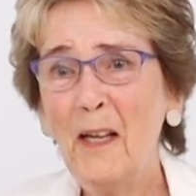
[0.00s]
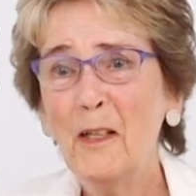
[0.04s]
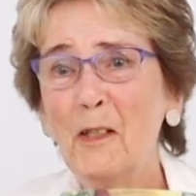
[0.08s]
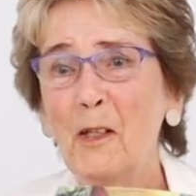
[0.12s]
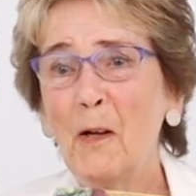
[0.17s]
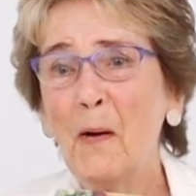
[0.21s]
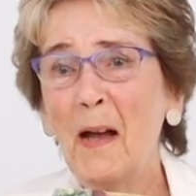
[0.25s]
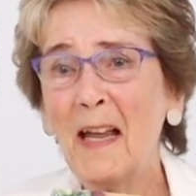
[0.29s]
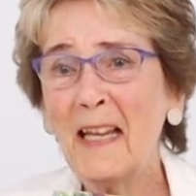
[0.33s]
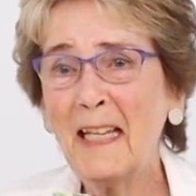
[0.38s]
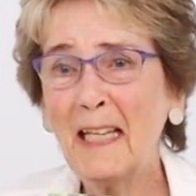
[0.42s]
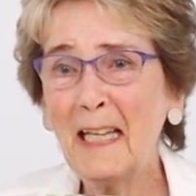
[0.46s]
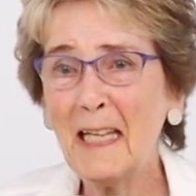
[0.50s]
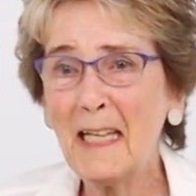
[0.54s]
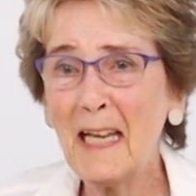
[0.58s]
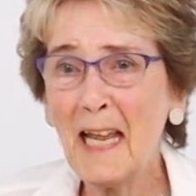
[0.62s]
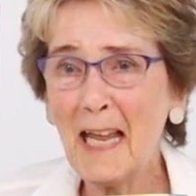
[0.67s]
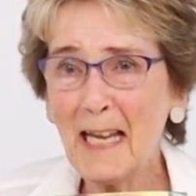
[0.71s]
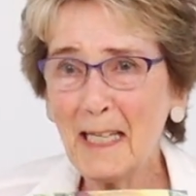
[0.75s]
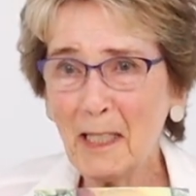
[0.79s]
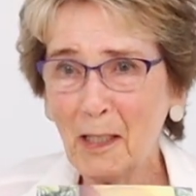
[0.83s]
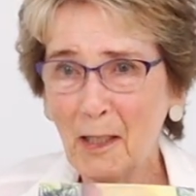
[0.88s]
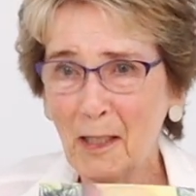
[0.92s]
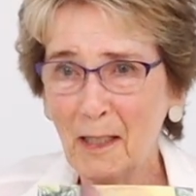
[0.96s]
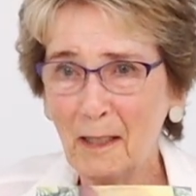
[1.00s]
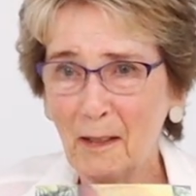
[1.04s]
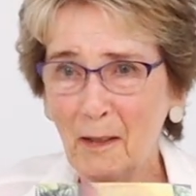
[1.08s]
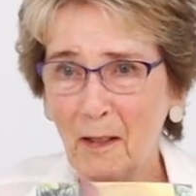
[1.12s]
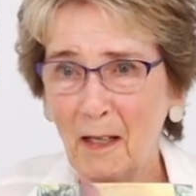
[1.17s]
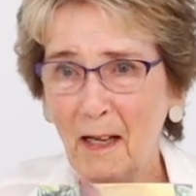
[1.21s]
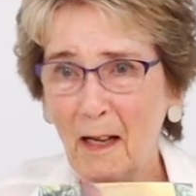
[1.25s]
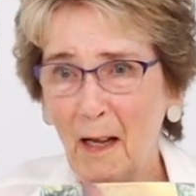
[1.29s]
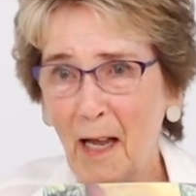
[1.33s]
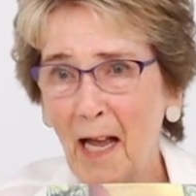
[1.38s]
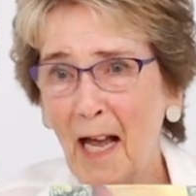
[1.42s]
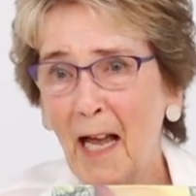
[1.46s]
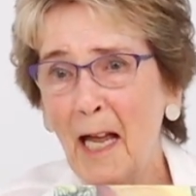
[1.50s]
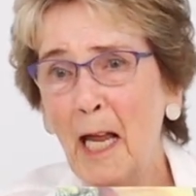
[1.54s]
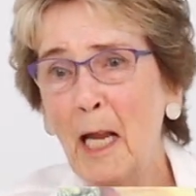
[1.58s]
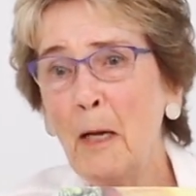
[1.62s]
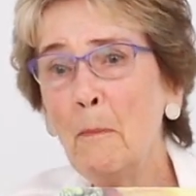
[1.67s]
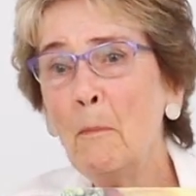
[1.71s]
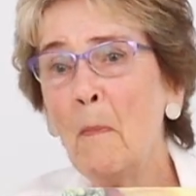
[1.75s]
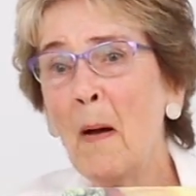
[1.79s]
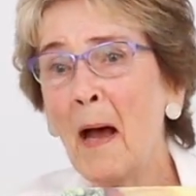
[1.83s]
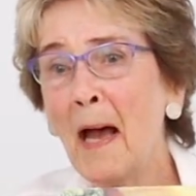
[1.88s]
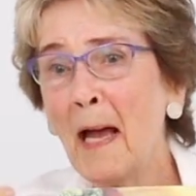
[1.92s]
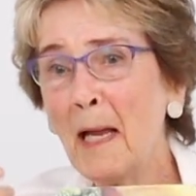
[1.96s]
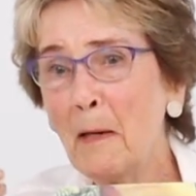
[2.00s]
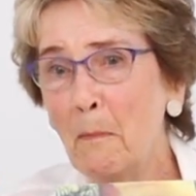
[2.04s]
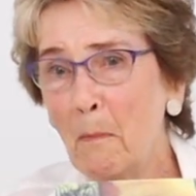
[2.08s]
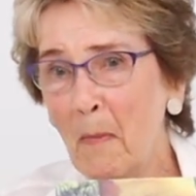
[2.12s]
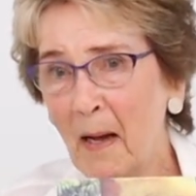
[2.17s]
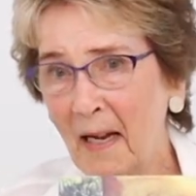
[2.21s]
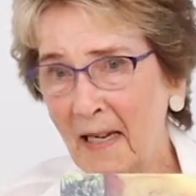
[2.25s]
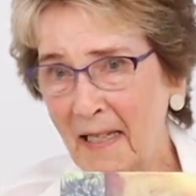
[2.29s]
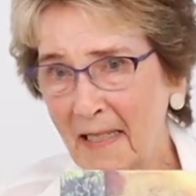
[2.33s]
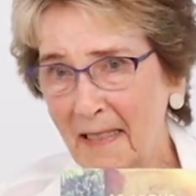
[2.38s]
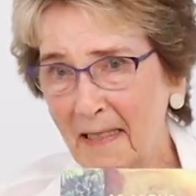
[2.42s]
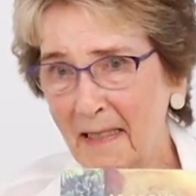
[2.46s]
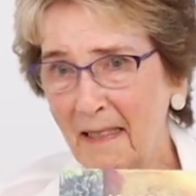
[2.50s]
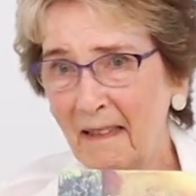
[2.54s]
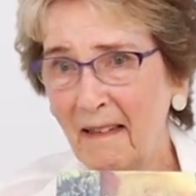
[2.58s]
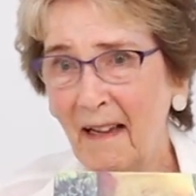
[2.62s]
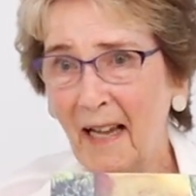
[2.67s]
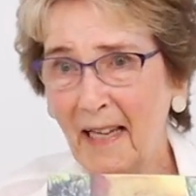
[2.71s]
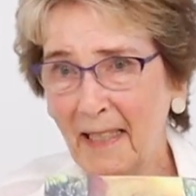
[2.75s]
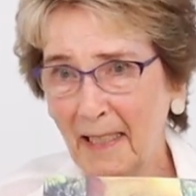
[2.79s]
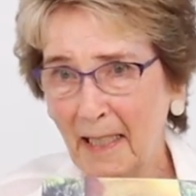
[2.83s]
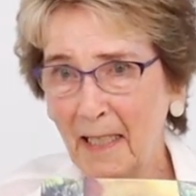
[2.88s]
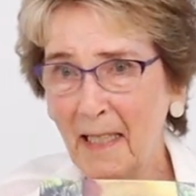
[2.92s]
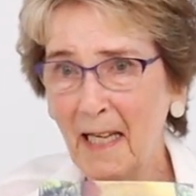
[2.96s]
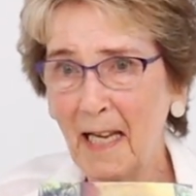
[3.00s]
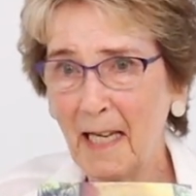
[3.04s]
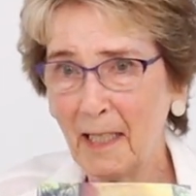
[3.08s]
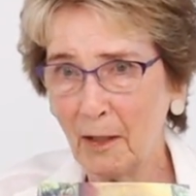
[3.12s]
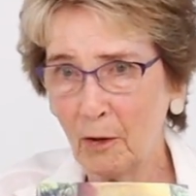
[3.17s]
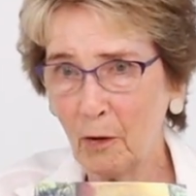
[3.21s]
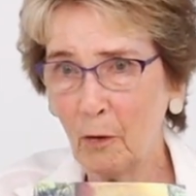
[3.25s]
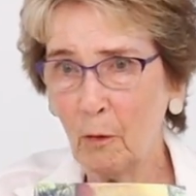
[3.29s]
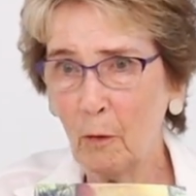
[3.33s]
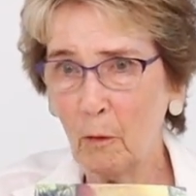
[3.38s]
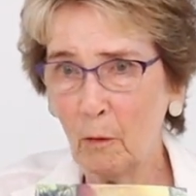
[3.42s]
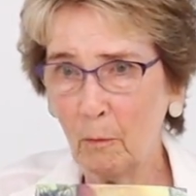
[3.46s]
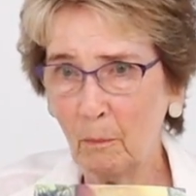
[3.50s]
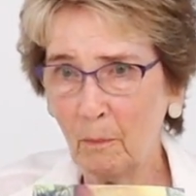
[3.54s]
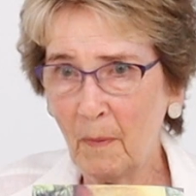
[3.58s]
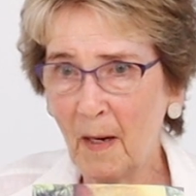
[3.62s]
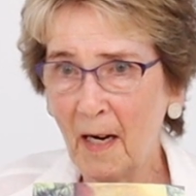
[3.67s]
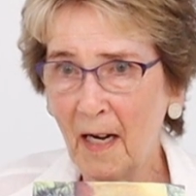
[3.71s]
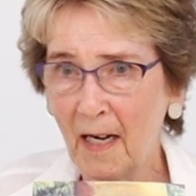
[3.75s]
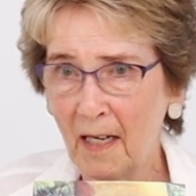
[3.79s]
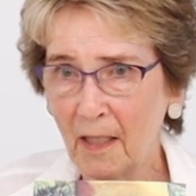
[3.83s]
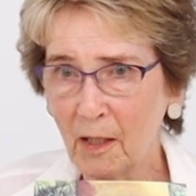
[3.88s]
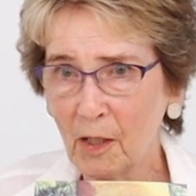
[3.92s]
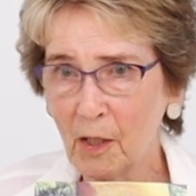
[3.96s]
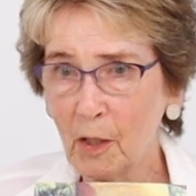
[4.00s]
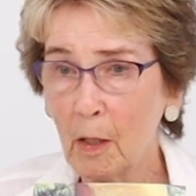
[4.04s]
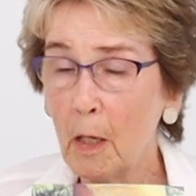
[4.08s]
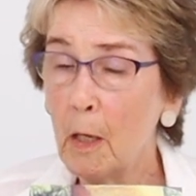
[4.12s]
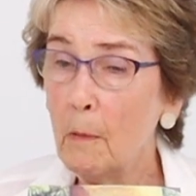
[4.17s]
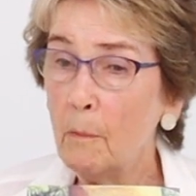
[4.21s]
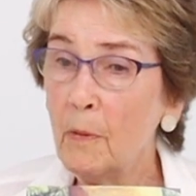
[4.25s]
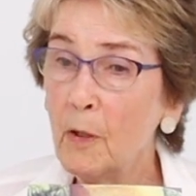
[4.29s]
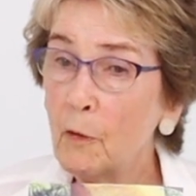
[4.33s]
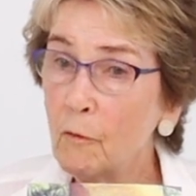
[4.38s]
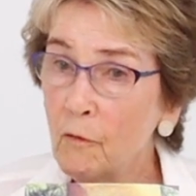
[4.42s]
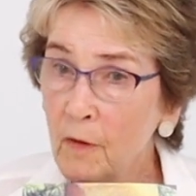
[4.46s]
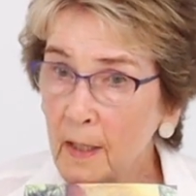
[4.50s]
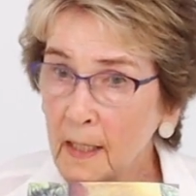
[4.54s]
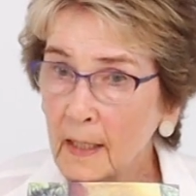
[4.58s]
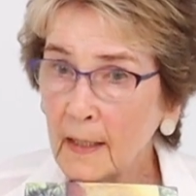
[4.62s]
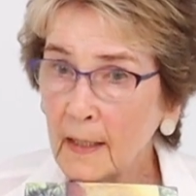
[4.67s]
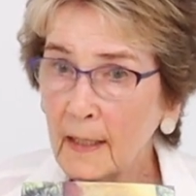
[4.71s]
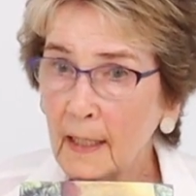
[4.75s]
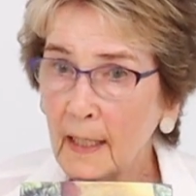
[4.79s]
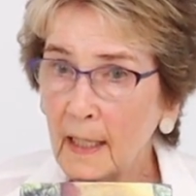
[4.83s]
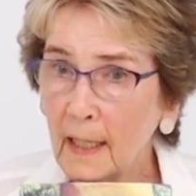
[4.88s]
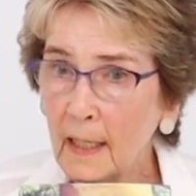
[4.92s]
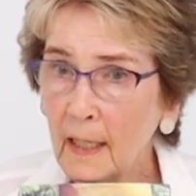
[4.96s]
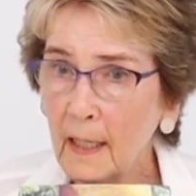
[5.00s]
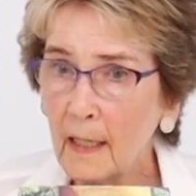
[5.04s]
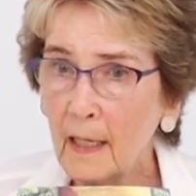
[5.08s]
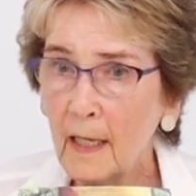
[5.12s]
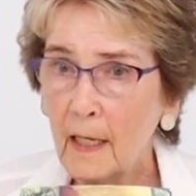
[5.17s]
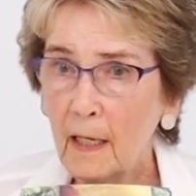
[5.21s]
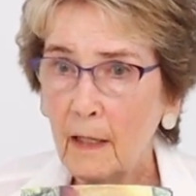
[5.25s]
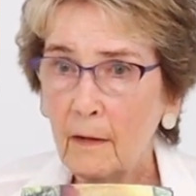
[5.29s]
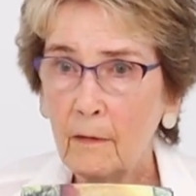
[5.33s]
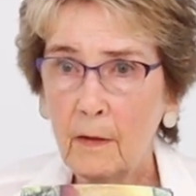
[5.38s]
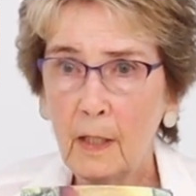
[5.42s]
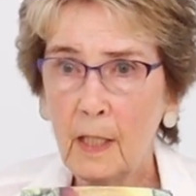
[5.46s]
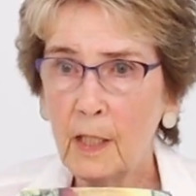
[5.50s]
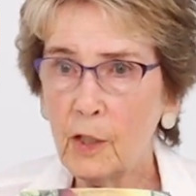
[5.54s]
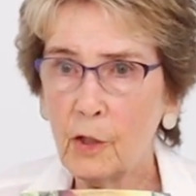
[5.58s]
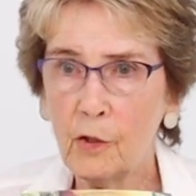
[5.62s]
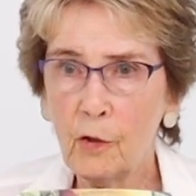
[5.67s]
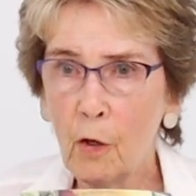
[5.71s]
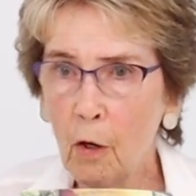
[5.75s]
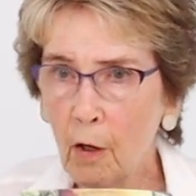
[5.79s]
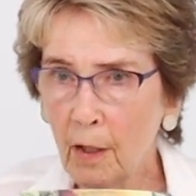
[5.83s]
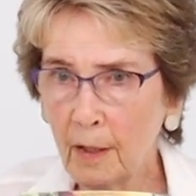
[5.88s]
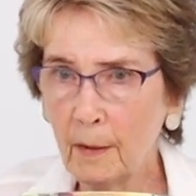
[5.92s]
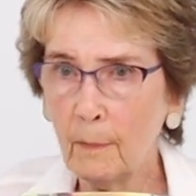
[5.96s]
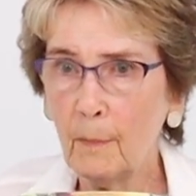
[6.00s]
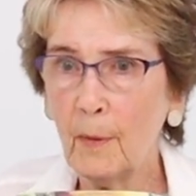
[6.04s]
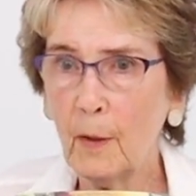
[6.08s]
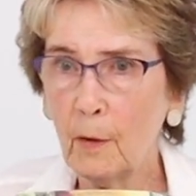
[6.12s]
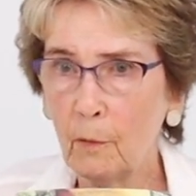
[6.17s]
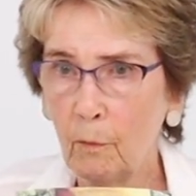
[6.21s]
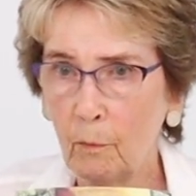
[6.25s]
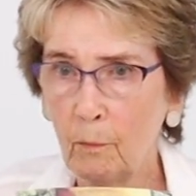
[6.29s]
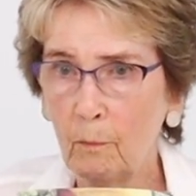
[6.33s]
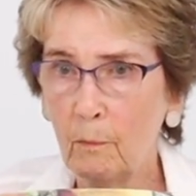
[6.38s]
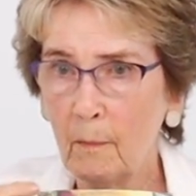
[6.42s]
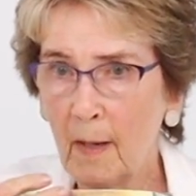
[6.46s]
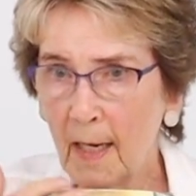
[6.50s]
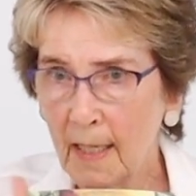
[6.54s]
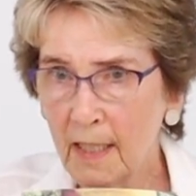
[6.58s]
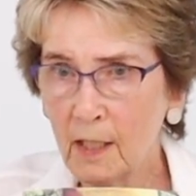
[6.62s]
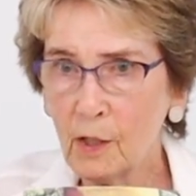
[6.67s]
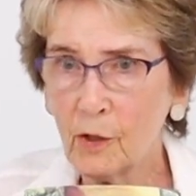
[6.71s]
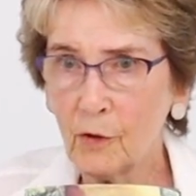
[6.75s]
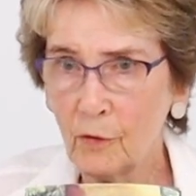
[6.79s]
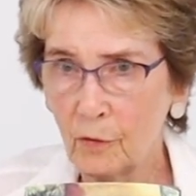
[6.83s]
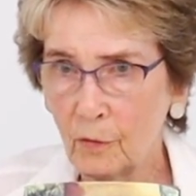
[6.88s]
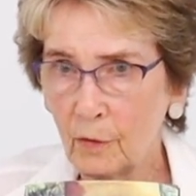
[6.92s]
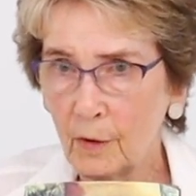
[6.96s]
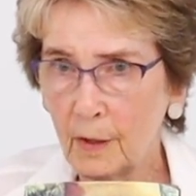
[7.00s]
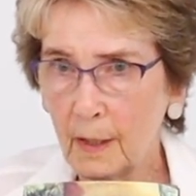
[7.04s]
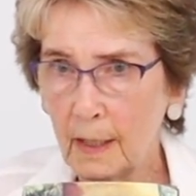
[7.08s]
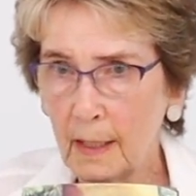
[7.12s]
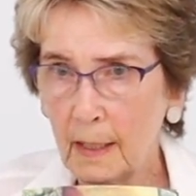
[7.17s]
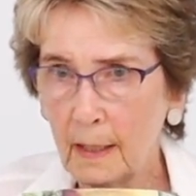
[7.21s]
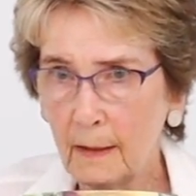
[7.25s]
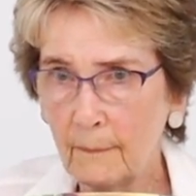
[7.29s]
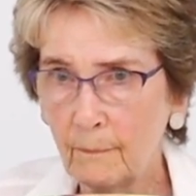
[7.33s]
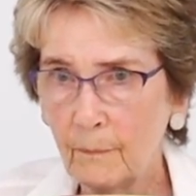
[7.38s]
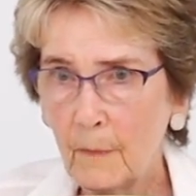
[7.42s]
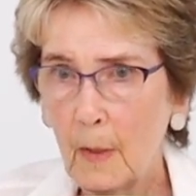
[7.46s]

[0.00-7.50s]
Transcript: So I connected. In my mind, I connect all parts, but really, it's not about my story.